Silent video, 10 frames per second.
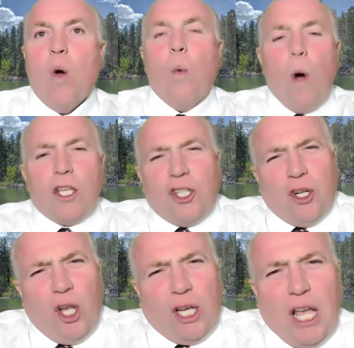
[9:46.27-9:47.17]
What
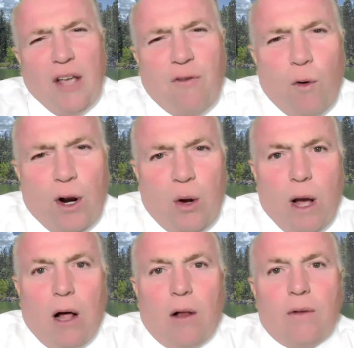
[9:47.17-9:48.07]
you're looking for in a
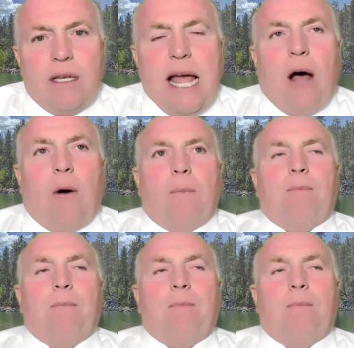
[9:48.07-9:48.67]
well. Now,